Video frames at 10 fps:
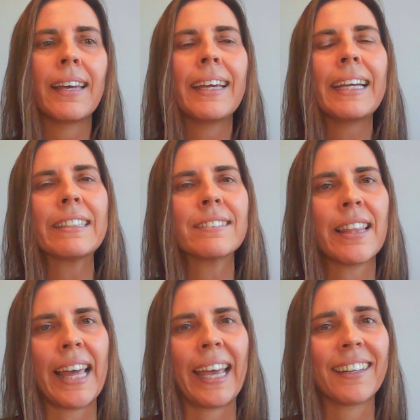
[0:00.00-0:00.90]
Here's the
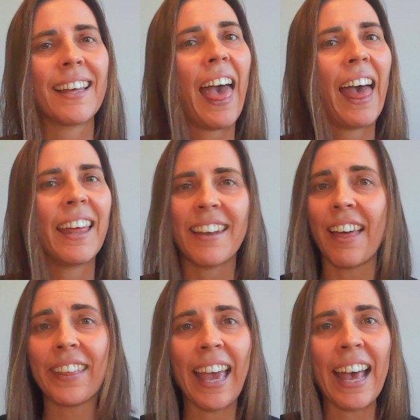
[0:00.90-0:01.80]
thing,
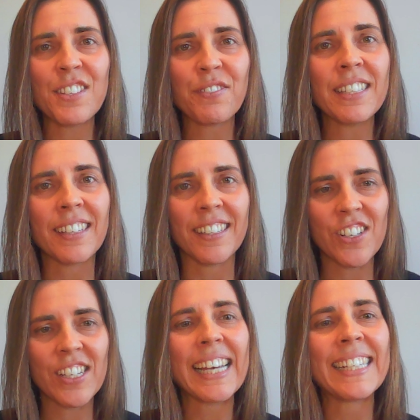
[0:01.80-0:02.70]
nothing has
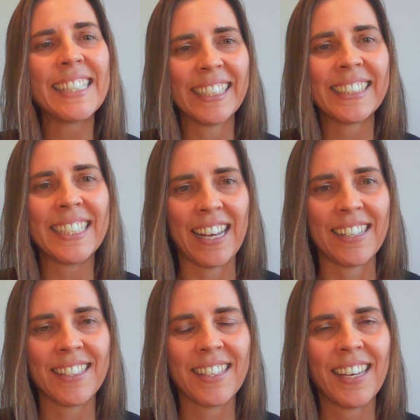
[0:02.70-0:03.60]
research until it
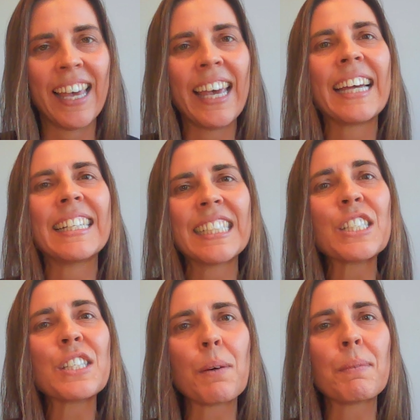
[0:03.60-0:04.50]
does, until
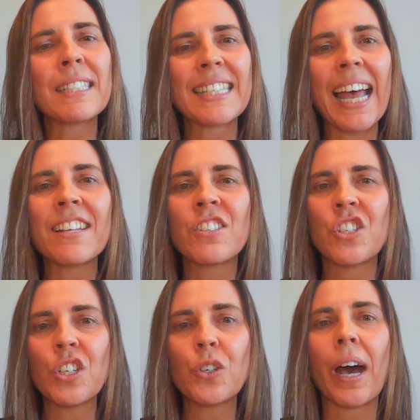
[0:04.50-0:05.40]
someone decides to
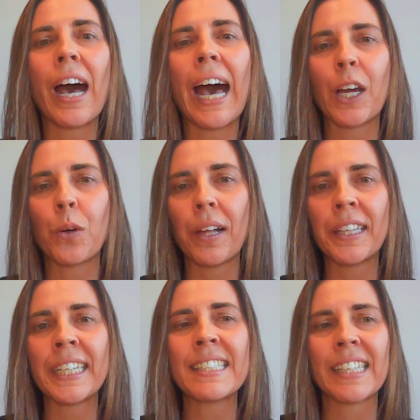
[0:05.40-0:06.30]
do a
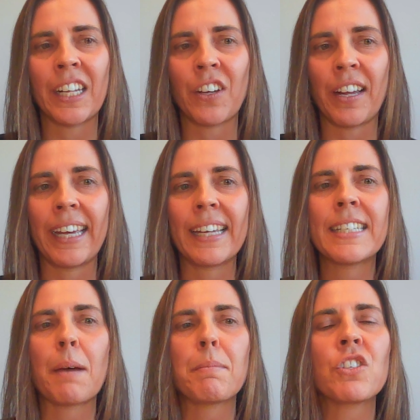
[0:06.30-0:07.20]
high-quality study on it,
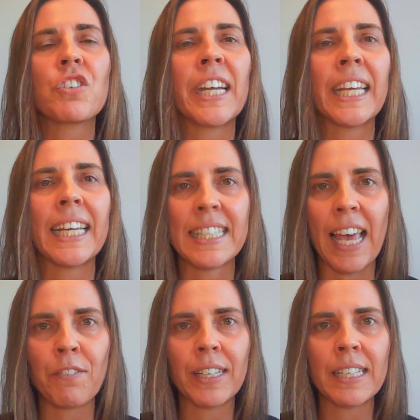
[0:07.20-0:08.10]
demonstrating its
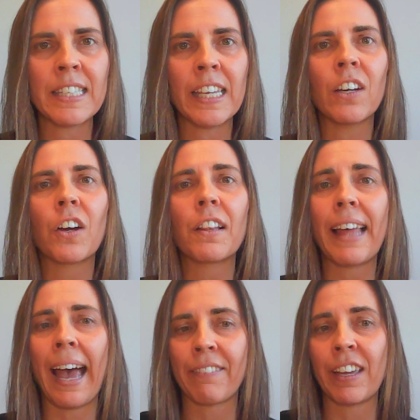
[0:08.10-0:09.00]
efficacy or
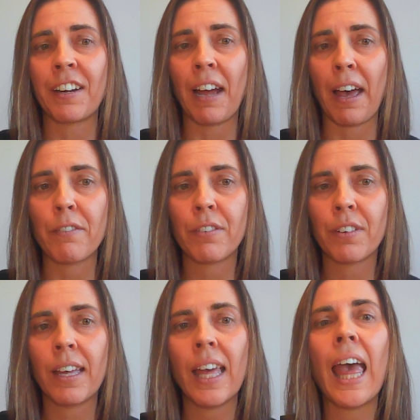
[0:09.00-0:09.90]
lack thereof.
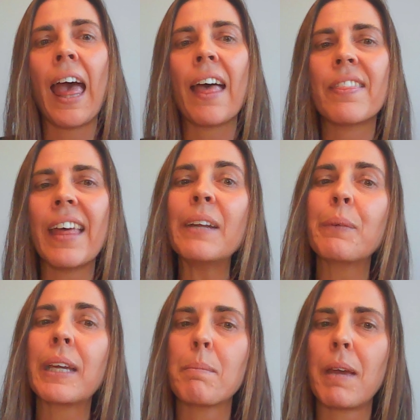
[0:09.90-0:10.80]
Then we
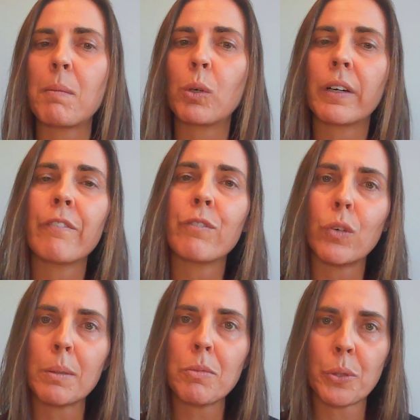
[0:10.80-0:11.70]
can make more
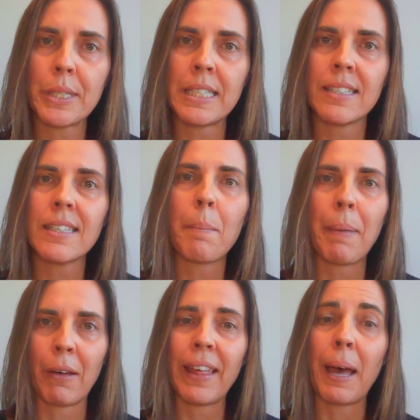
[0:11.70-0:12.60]
informed choices
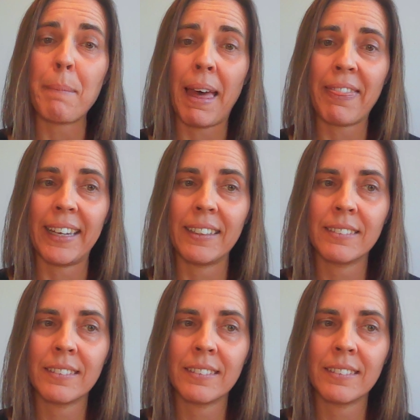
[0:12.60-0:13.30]
about that method.